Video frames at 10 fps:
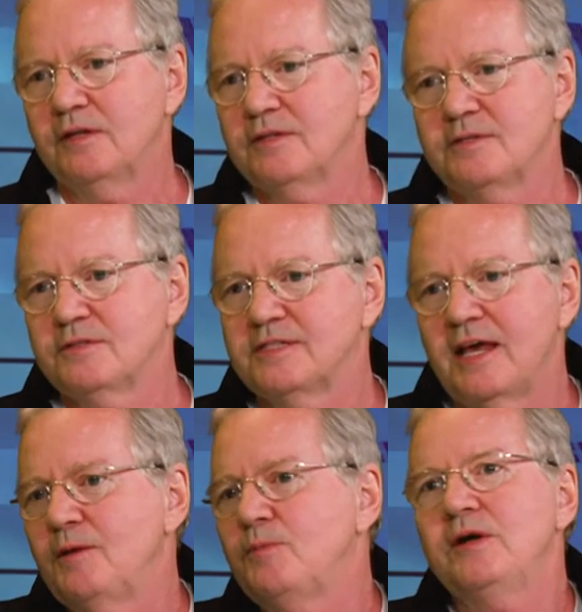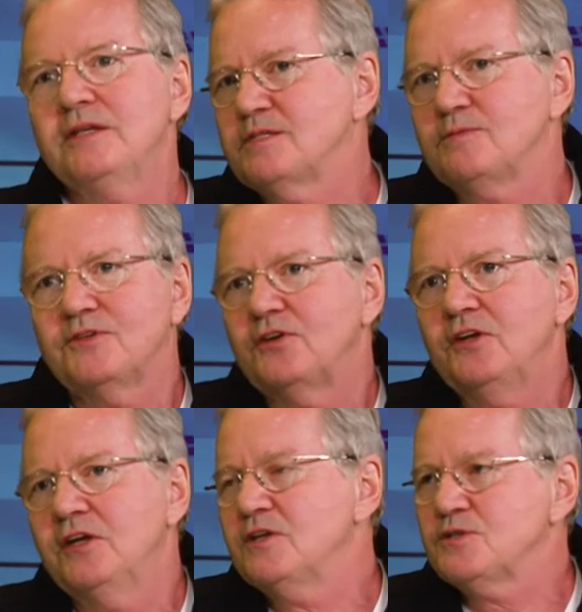celebrates 30
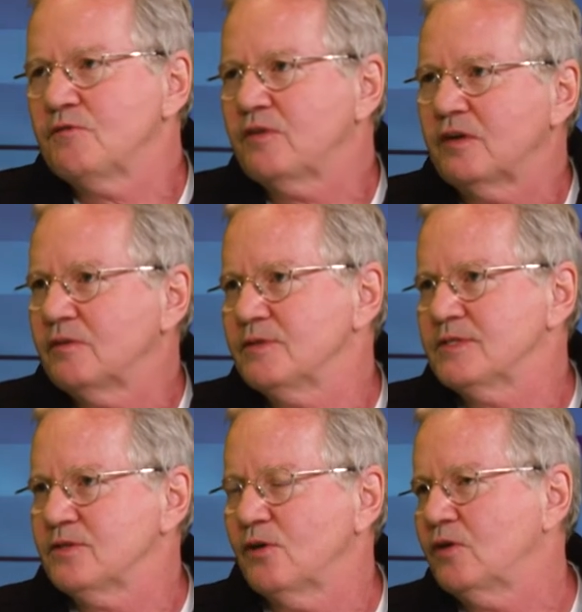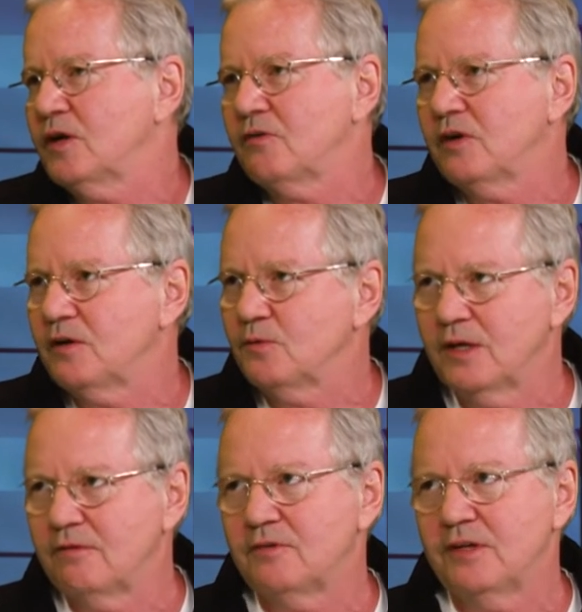years of solo career,
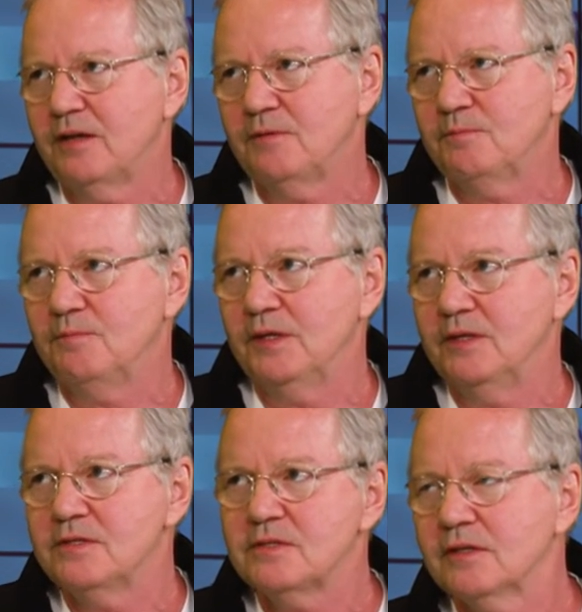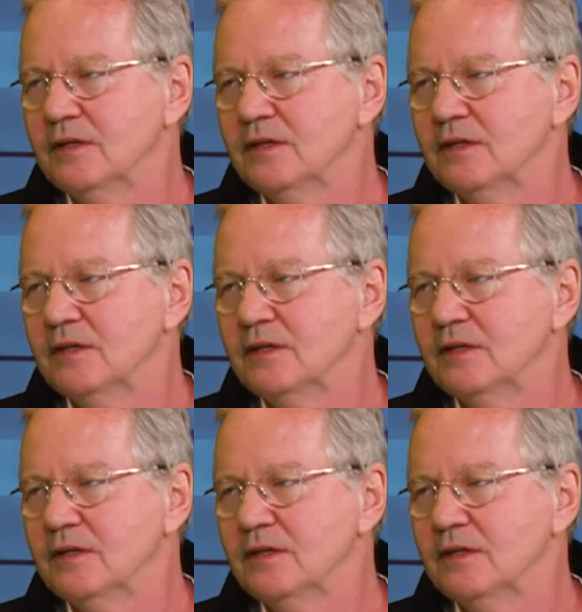whatever that means.